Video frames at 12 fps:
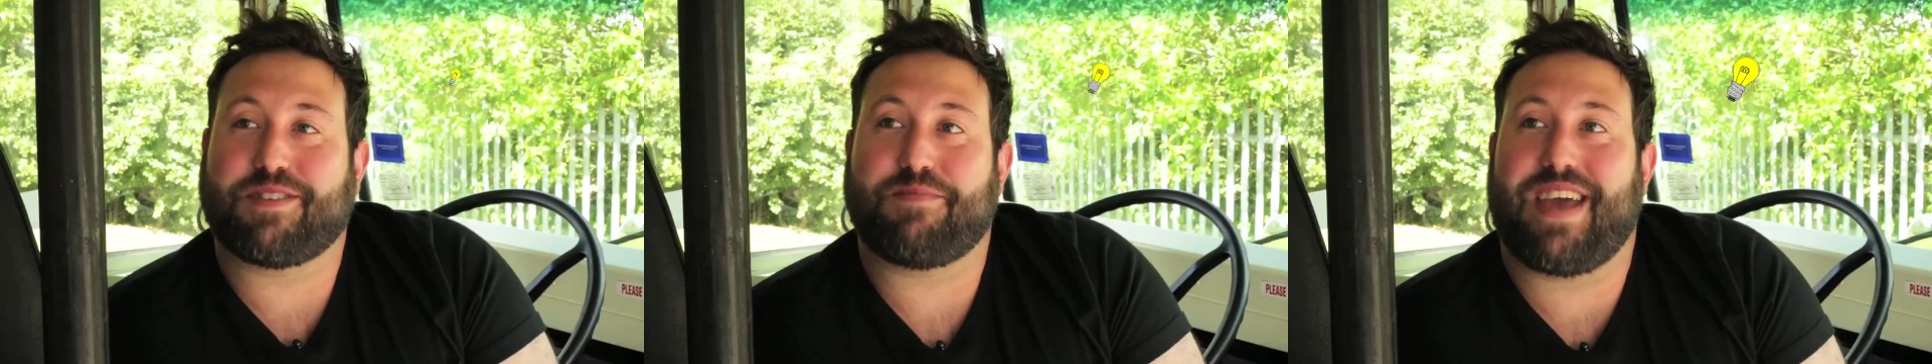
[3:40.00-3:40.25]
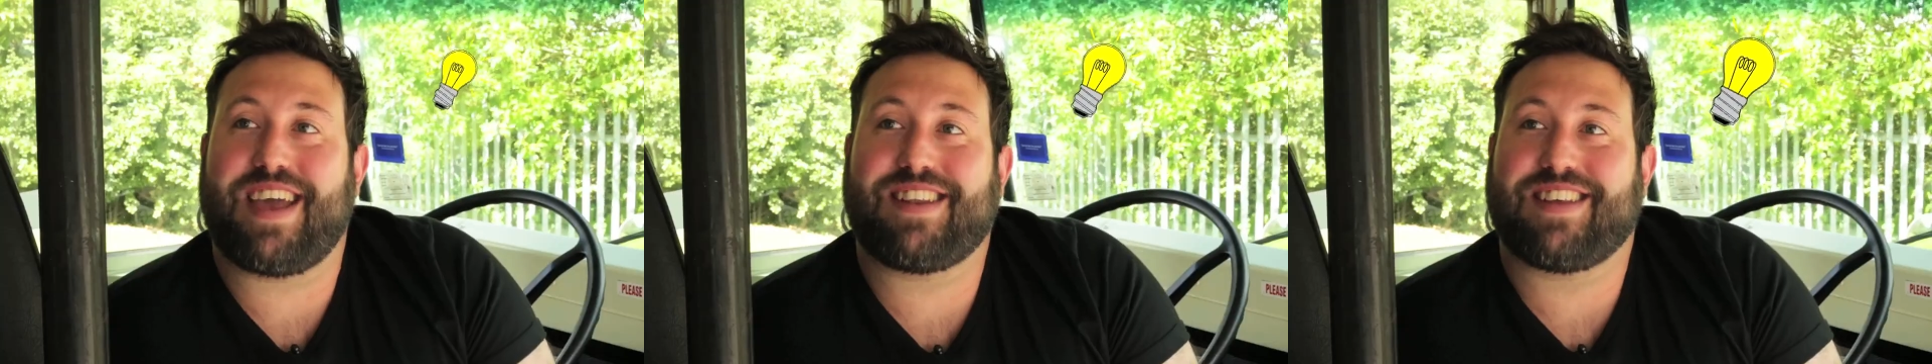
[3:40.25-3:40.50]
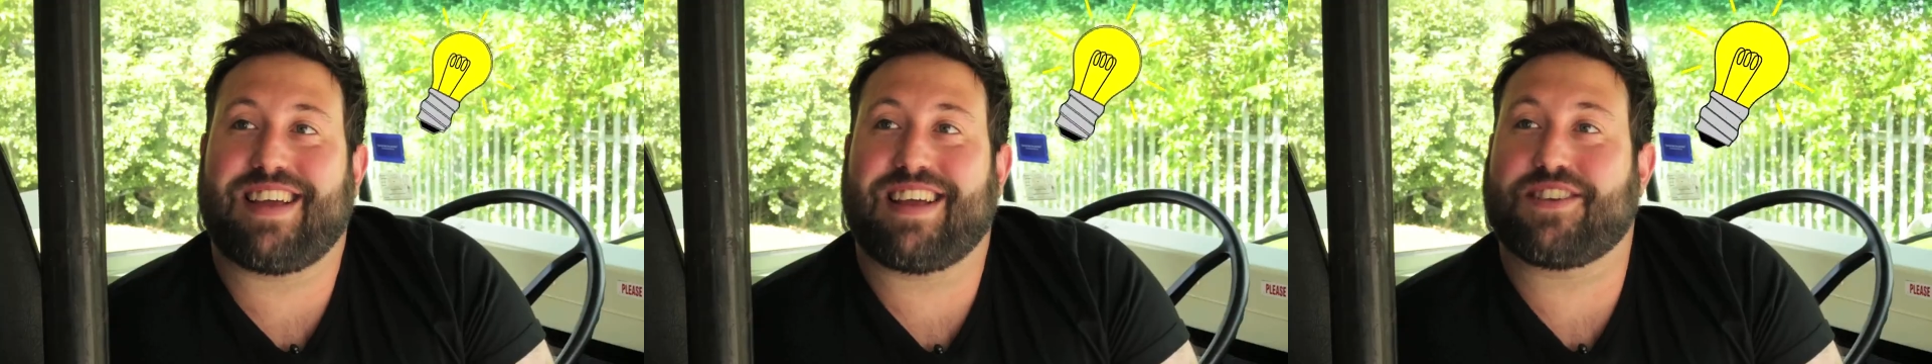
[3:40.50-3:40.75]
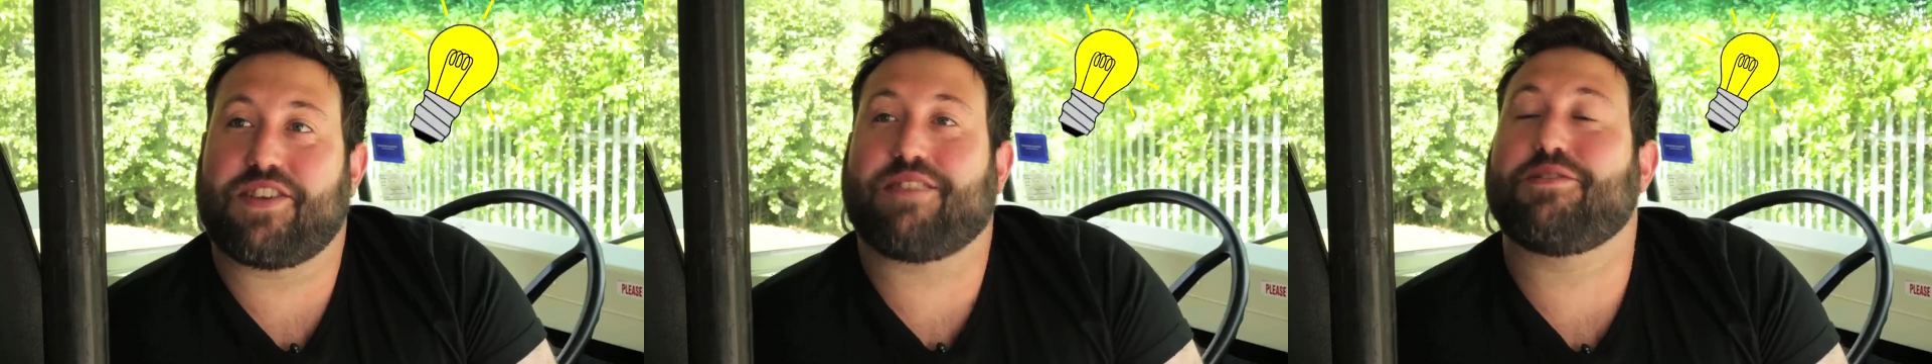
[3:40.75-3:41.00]
in my head,
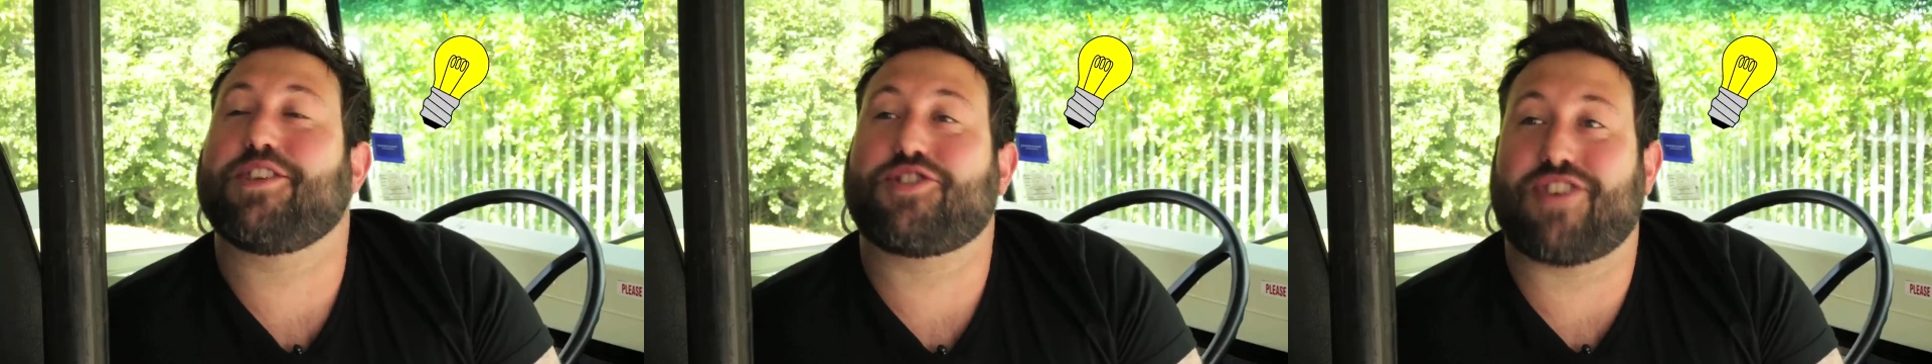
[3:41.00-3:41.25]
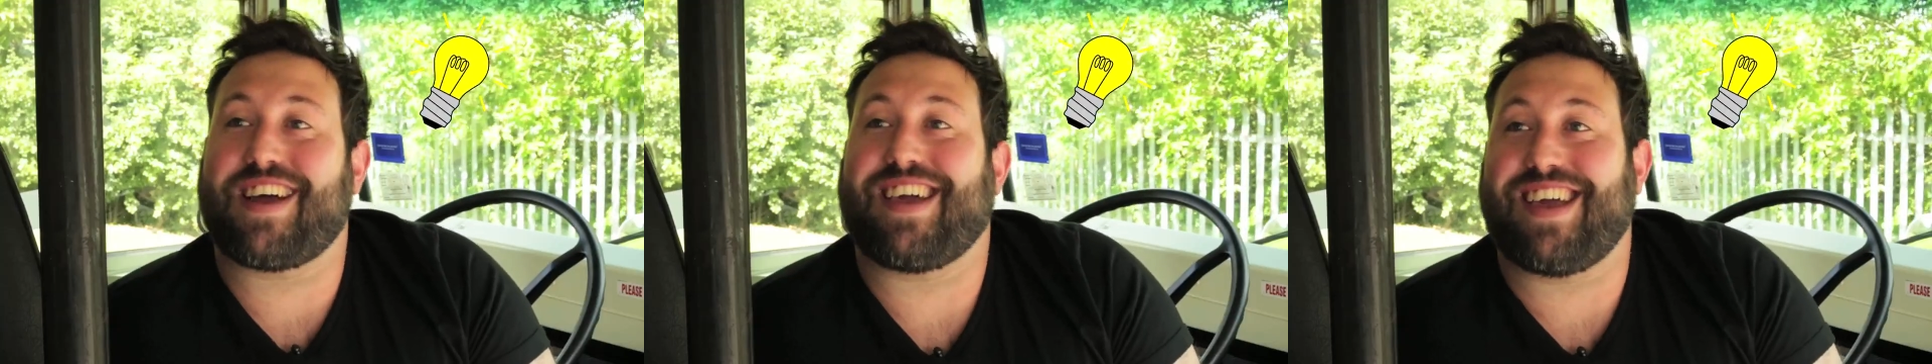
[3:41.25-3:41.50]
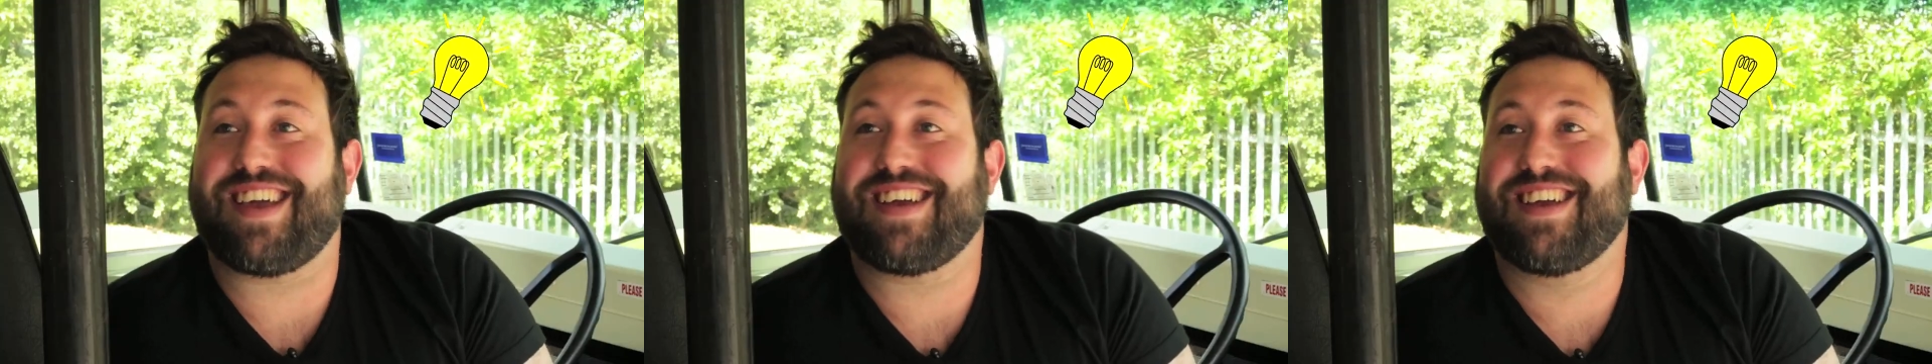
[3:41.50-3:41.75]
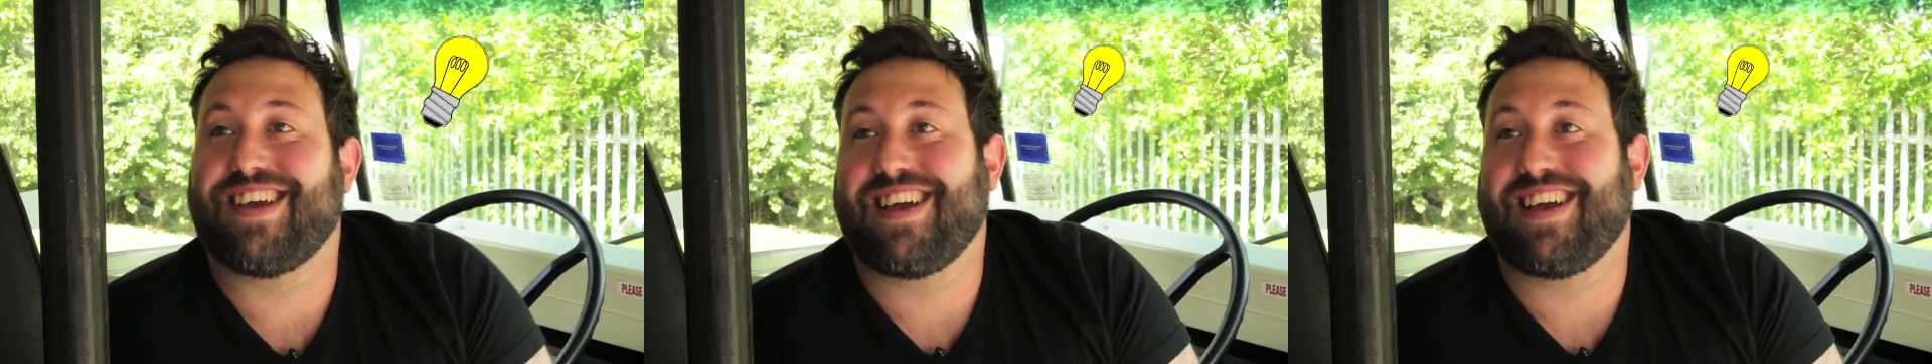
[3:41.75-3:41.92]
like, I'm going to try it,